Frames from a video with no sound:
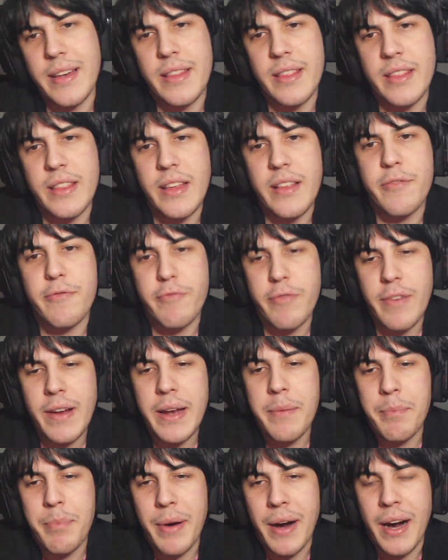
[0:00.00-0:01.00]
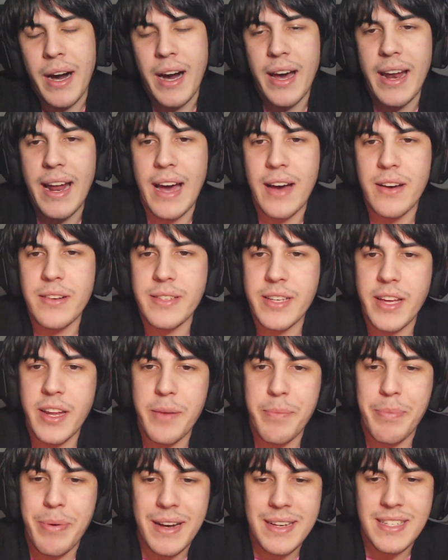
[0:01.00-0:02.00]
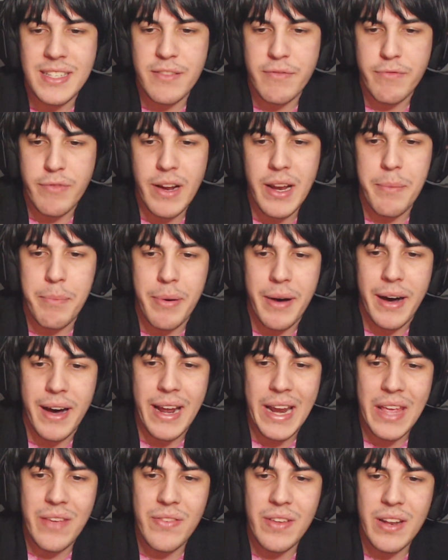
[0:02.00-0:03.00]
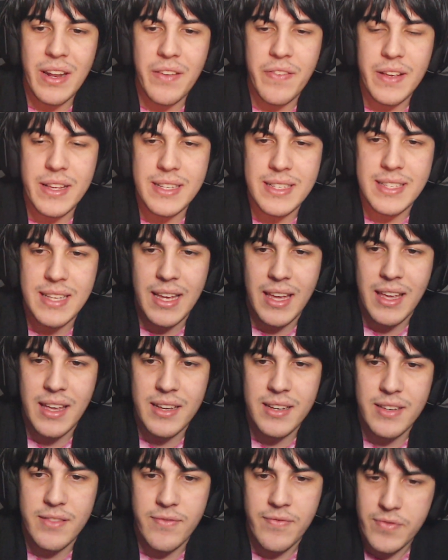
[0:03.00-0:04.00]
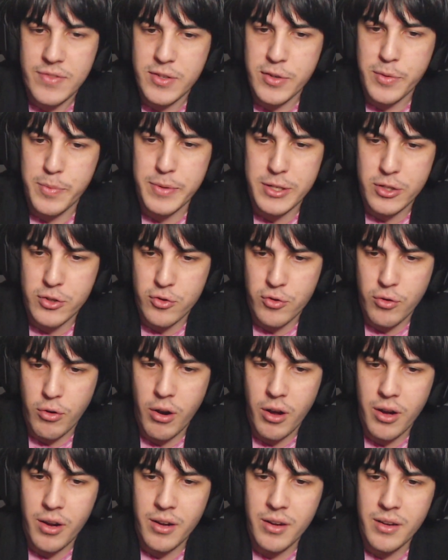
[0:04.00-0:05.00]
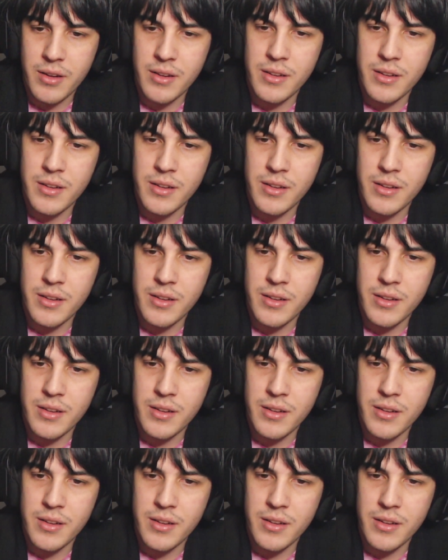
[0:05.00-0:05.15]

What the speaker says: there's a written part. How is he gonna pass the written part, even if he's like super strong?